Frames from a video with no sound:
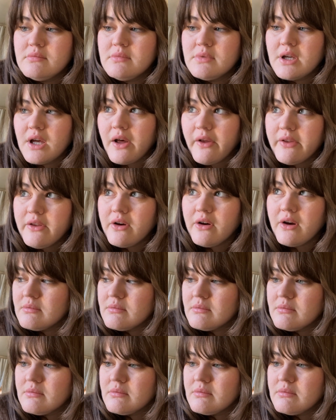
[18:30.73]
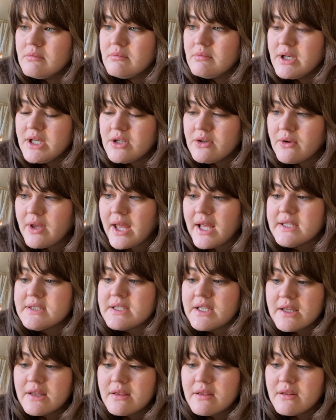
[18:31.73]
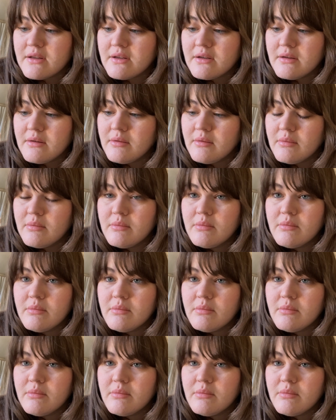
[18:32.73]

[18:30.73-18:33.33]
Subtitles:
color, window casing, the